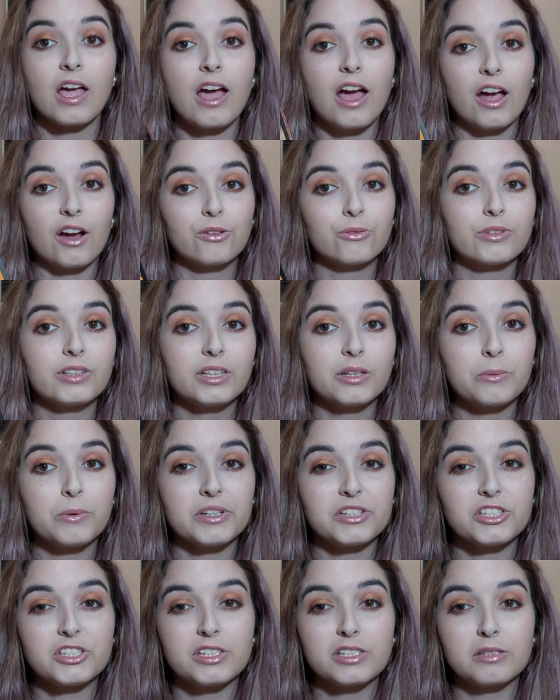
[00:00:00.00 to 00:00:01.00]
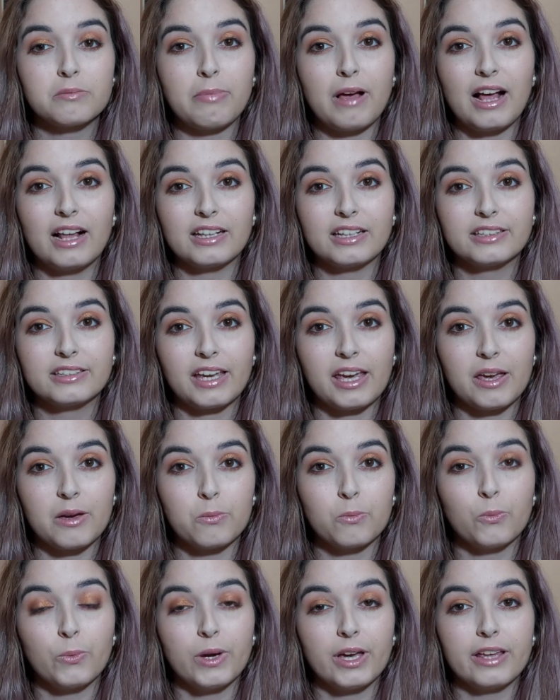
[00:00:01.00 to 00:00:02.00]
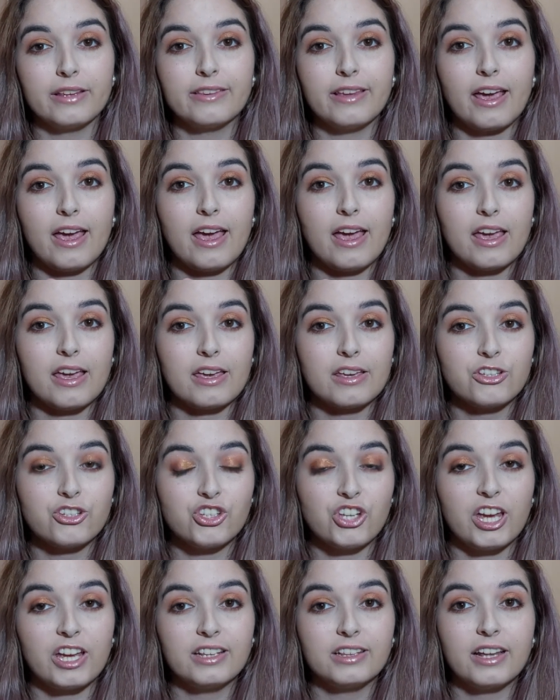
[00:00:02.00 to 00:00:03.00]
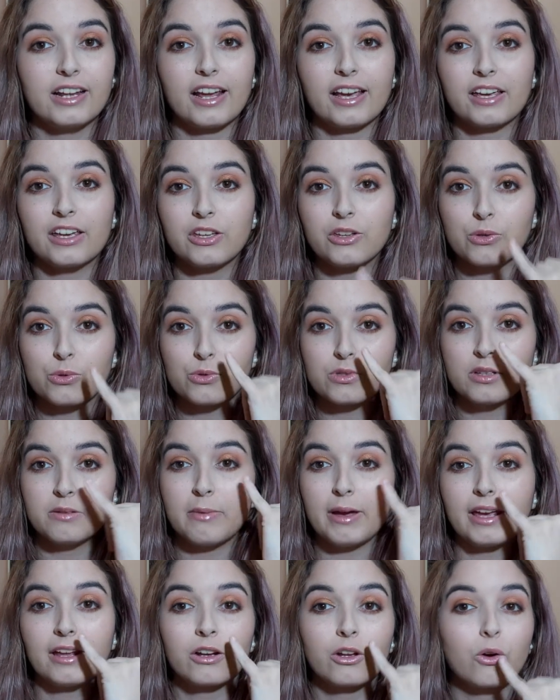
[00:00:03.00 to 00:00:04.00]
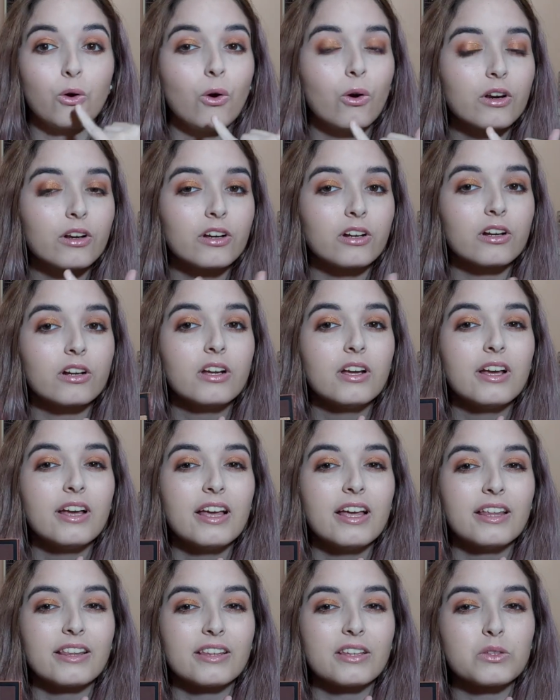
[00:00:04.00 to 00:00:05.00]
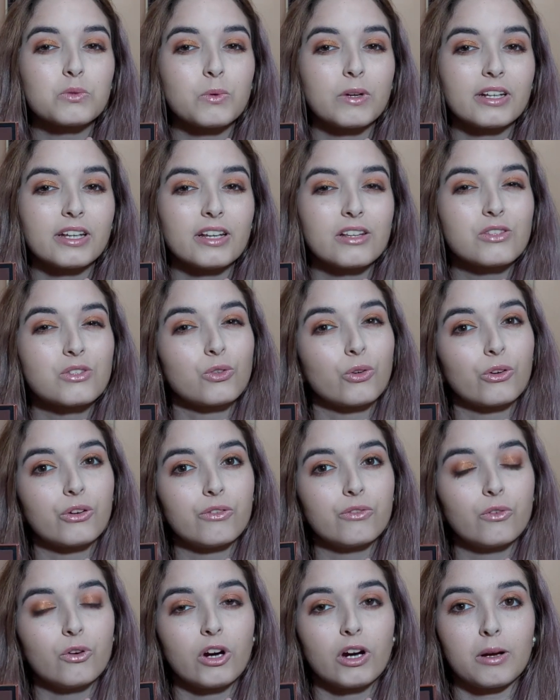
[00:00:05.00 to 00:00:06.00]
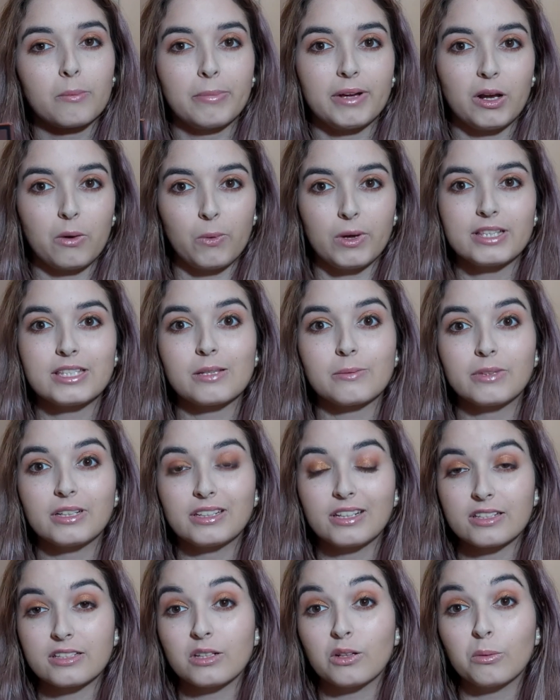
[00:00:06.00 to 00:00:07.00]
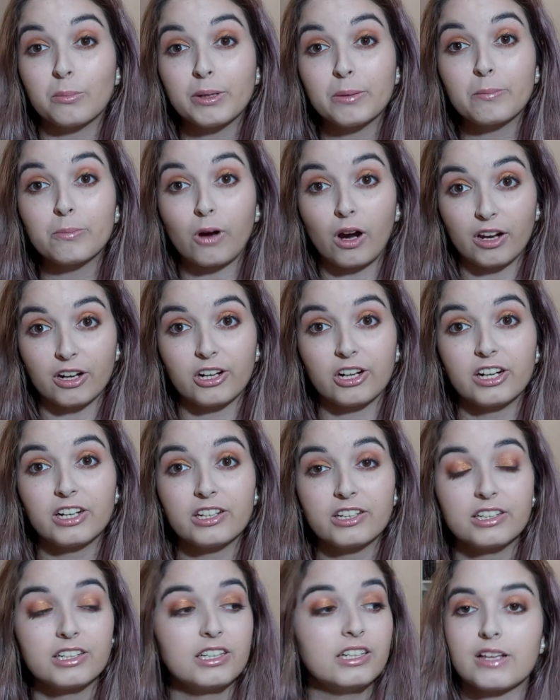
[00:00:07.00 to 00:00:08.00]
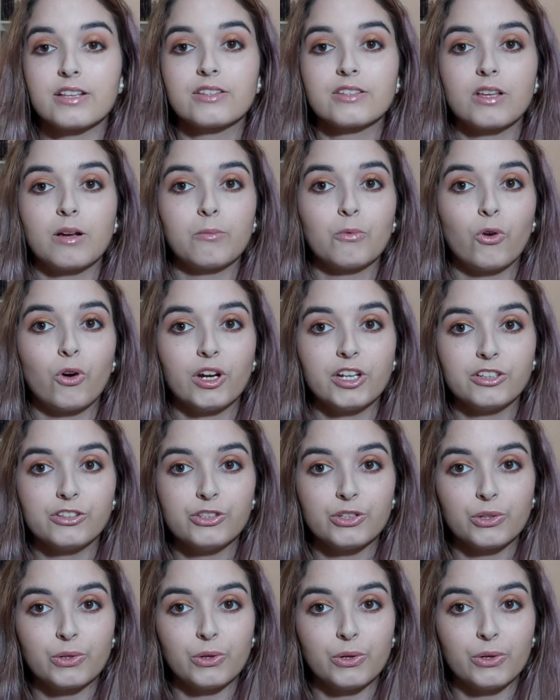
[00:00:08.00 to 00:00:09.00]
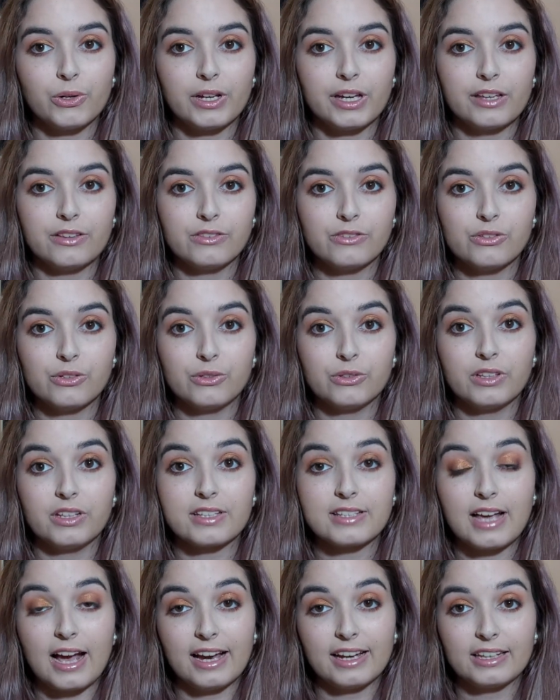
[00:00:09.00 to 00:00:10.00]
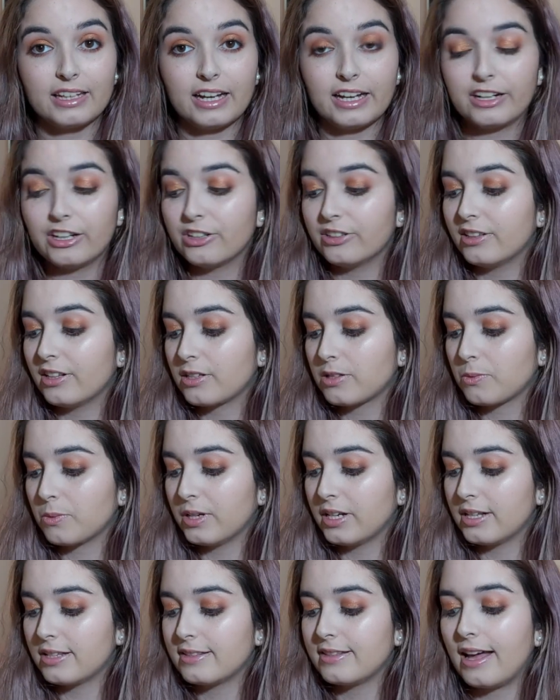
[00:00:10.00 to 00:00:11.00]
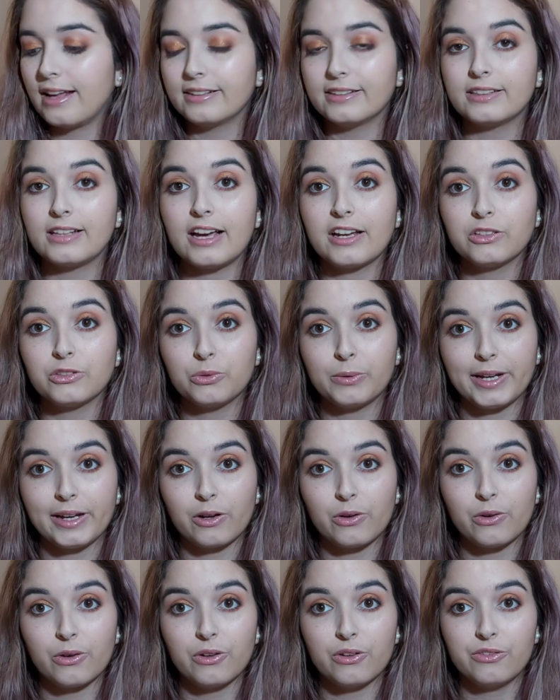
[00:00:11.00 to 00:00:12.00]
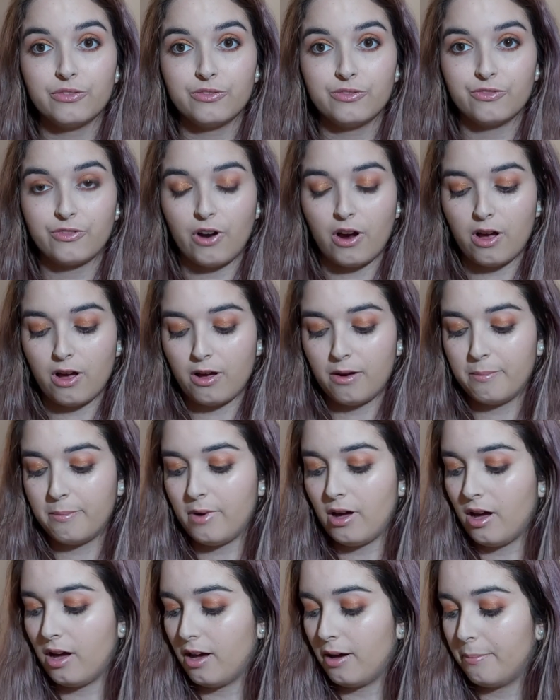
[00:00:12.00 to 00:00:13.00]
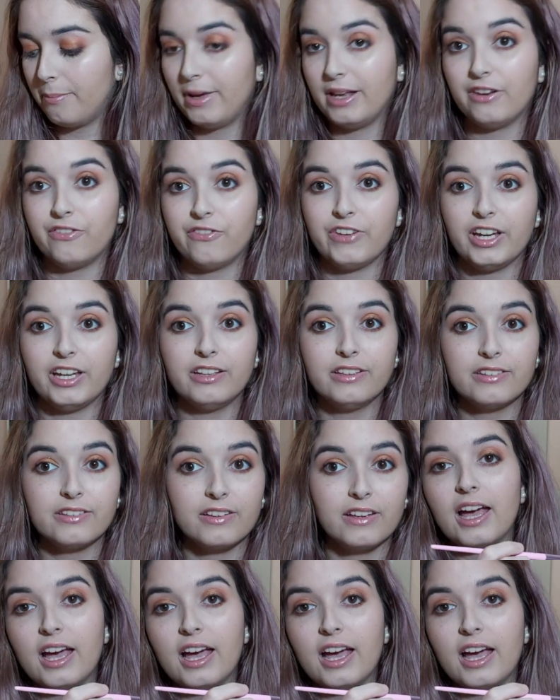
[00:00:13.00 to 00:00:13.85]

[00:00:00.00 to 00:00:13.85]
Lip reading: I really wish this palette came with a shade that I can use in my inner corner. This one can sort of work, but I want something that's a little bit brighter. So I'm going to go into this highlighter. This one is Dandelion Twinkle from Benefit.